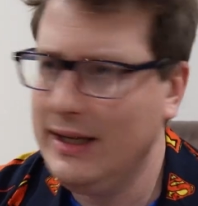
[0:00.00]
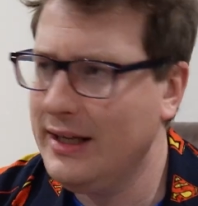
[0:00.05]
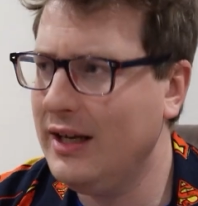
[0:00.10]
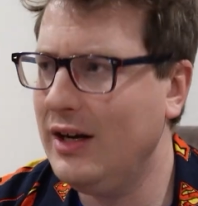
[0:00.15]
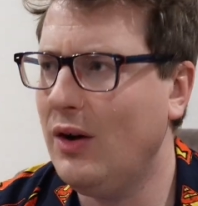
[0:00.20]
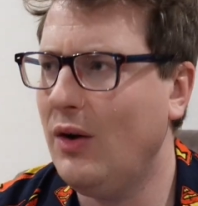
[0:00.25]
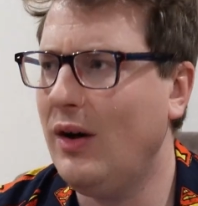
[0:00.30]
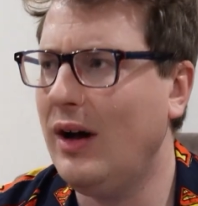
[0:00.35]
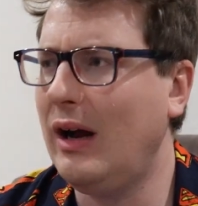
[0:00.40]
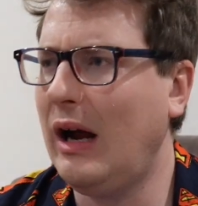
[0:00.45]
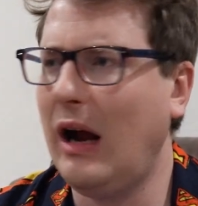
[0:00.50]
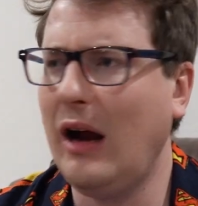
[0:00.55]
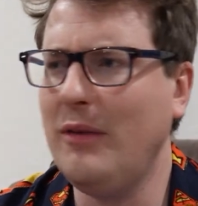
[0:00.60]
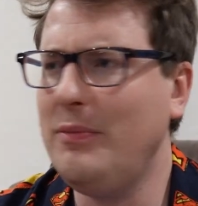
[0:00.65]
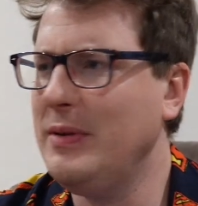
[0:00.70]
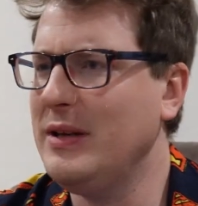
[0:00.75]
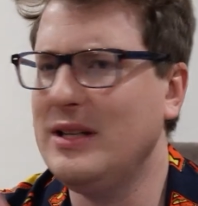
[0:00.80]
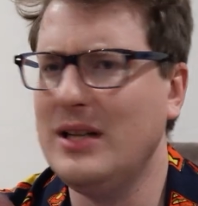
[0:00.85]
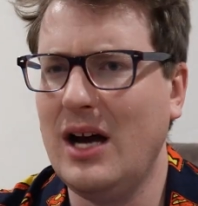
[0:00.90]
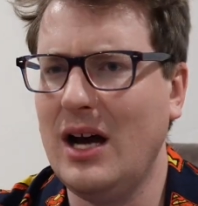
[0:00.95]

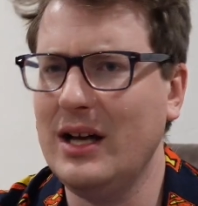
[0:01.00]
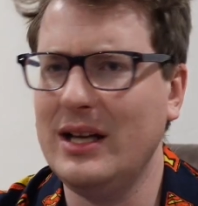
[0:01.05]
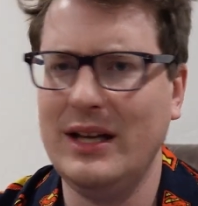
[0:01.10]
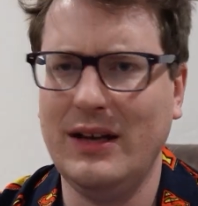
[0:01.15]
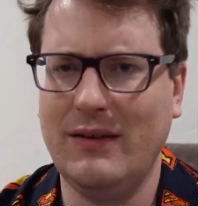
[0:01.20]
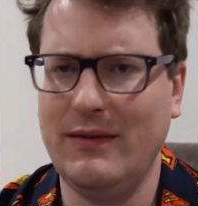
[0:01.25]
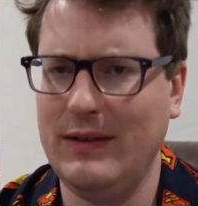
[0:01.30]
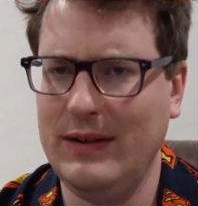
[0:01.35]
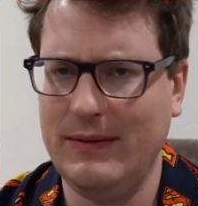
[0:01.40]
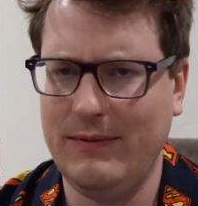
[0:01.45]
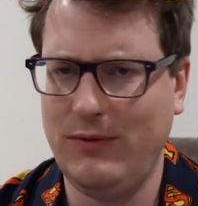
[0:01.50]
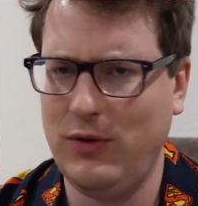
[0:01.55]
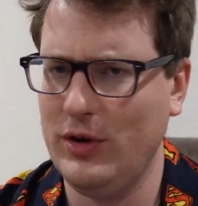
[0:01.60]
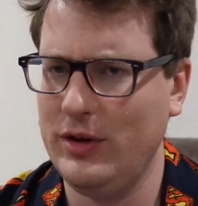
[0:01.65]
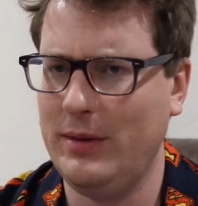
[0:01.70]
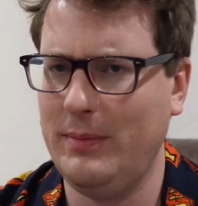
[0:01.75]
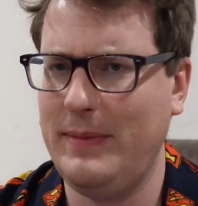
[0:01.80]
I've been talking for the